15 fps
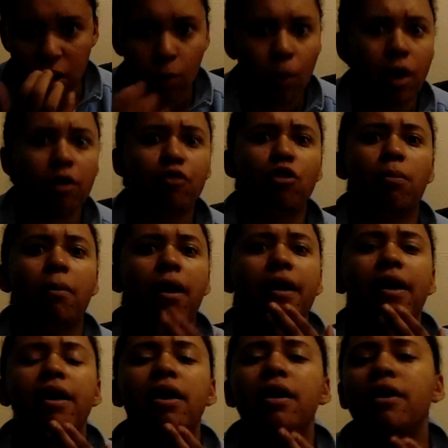somewhere from
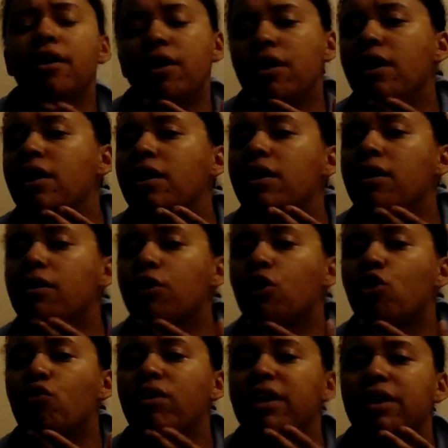my
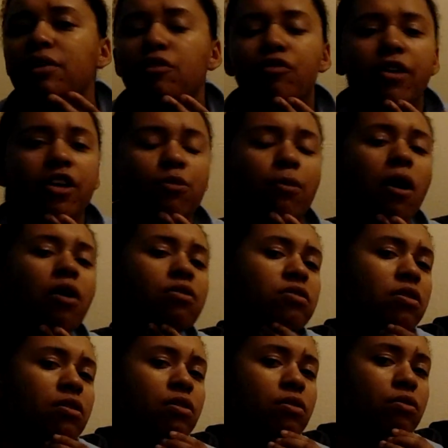Korean face
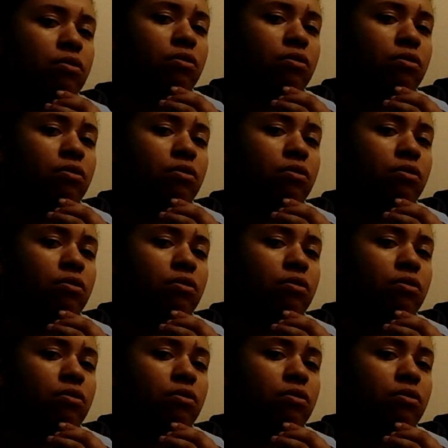mask.